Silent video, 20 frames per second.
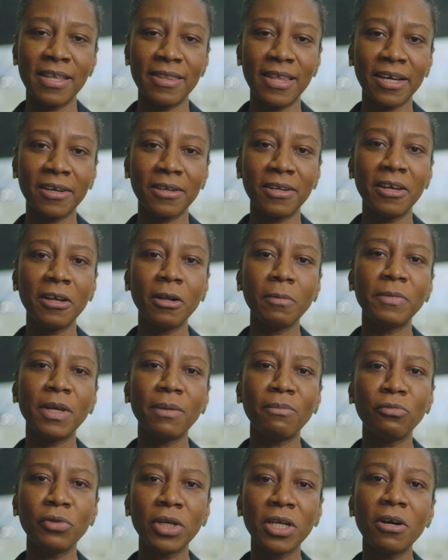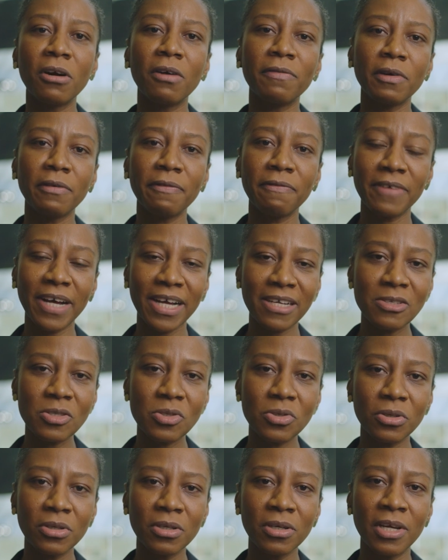that could help them recover
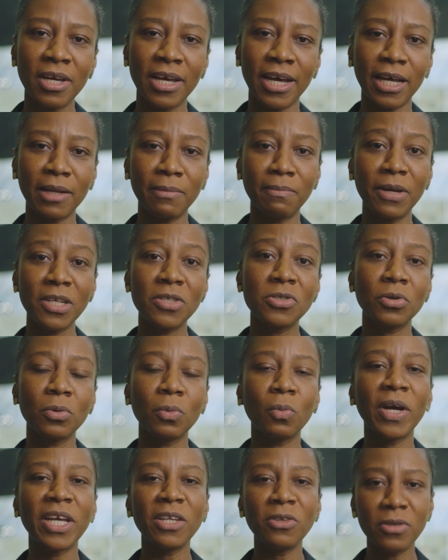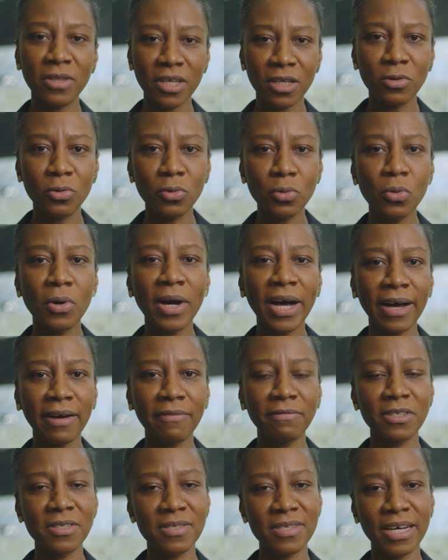faster and better when they do
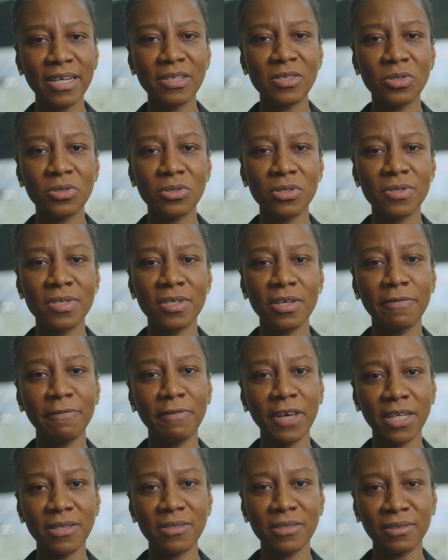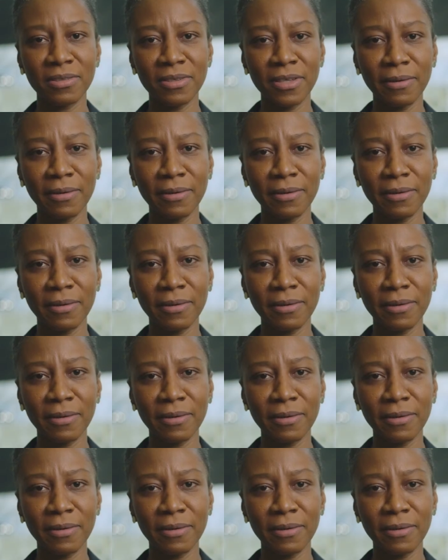have disasters affecting